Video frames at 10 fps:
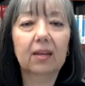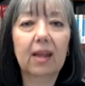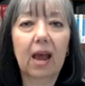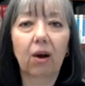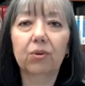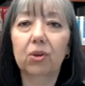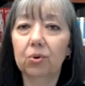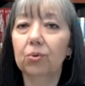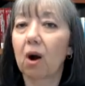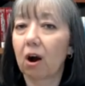now
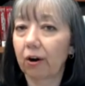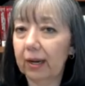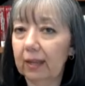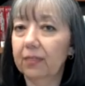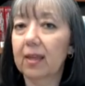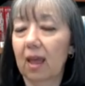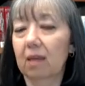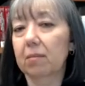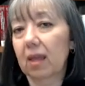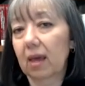you are in the
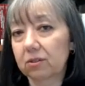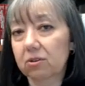game again in